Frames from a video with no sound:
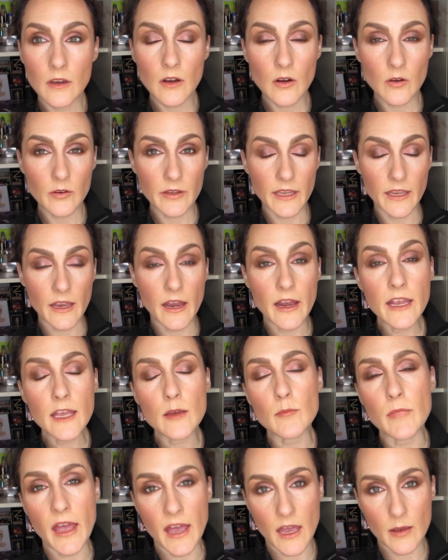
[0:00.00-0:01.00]
Okay, I
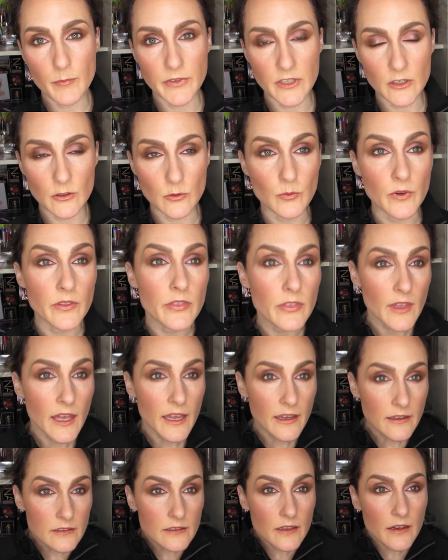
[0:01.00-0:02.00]
am happier with
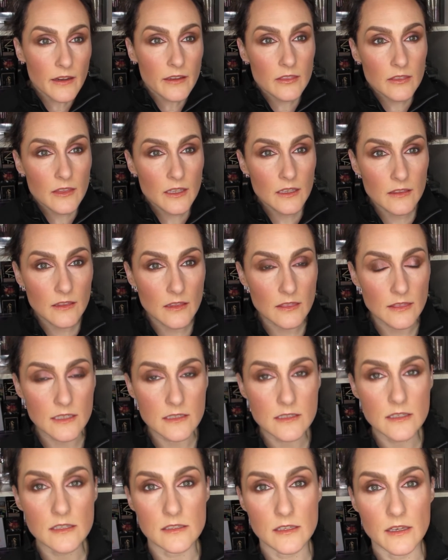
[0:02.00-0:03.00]
that. I think that
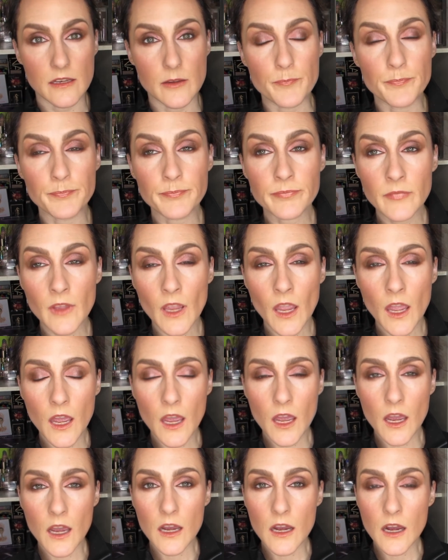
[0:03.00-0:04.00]
this is a
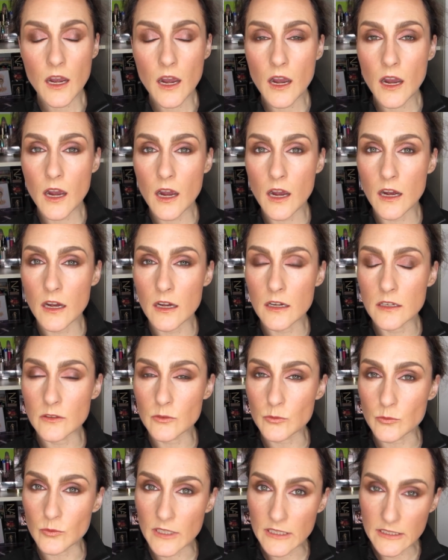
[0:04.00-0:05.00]

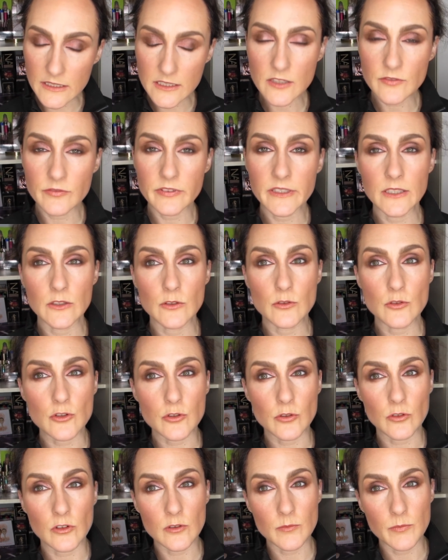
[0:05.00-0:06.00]
relatively
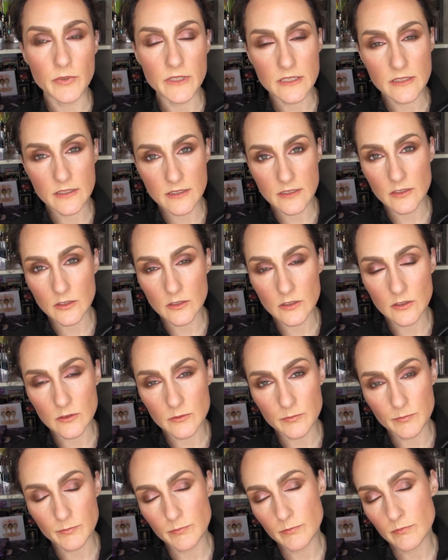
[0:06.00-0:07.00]
neutral but
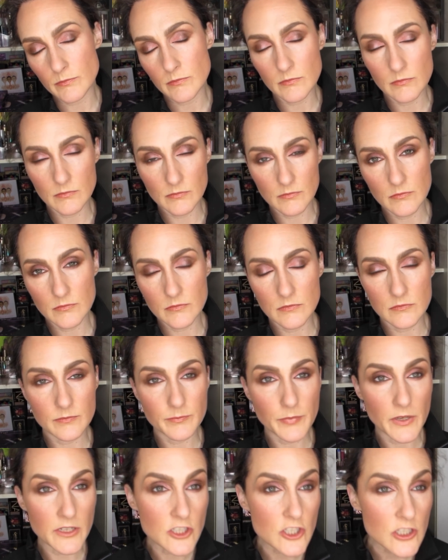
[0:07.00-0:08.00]
still
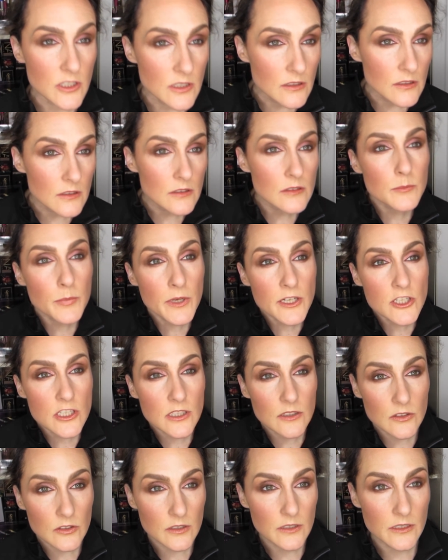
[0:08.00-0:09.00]
punchy
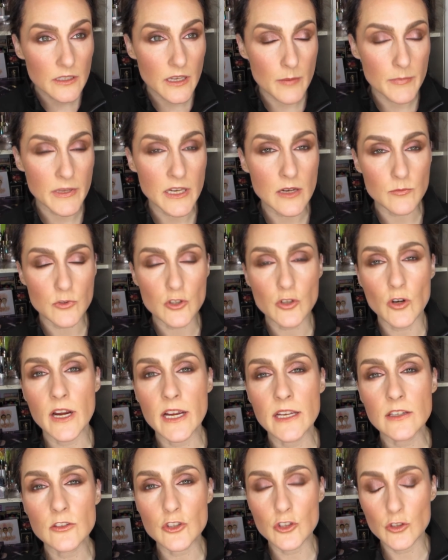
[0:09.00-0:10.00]
look. I mean, I'm
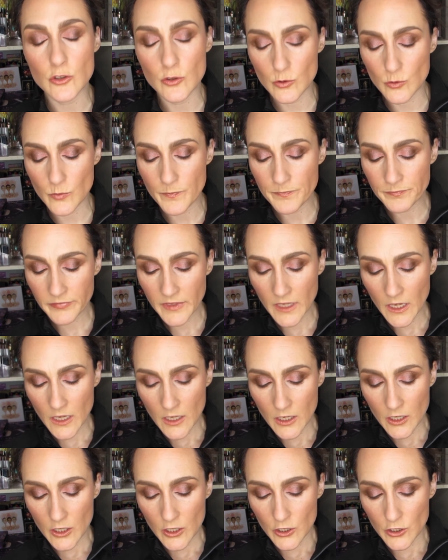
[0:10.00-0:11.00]
trying to
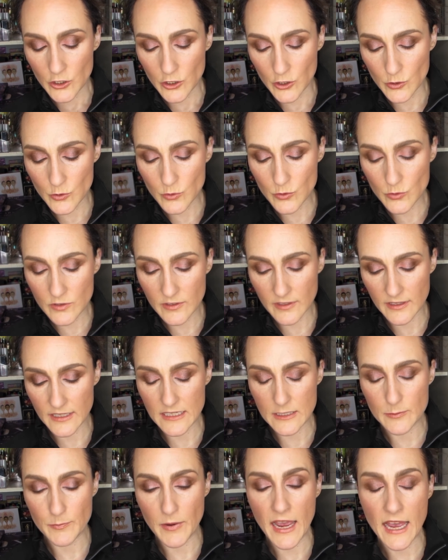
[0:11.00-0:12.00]
use
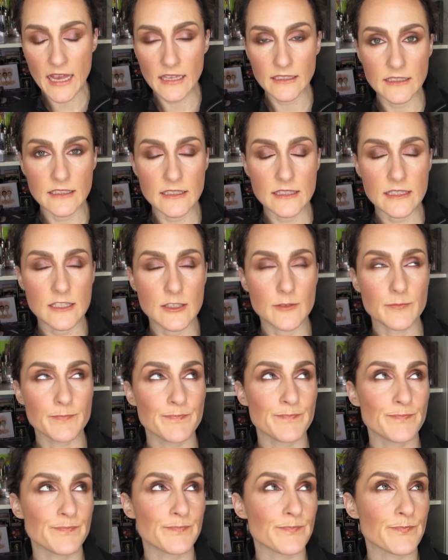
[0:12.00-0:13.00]
these palettes
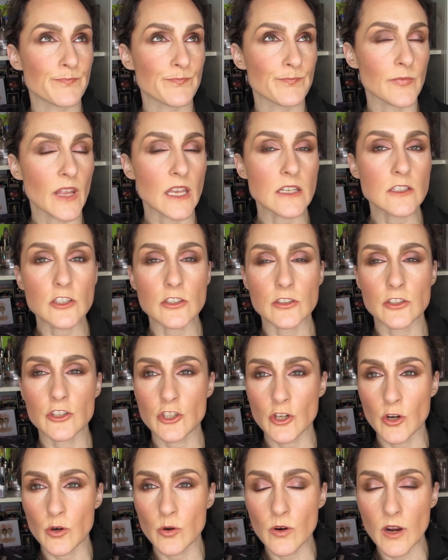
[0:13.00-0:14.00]
to
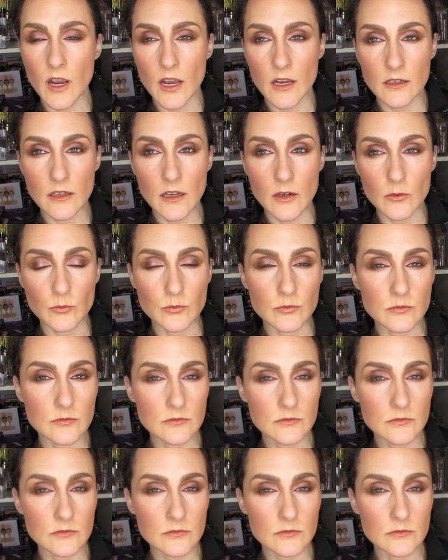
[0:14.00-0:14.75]
show a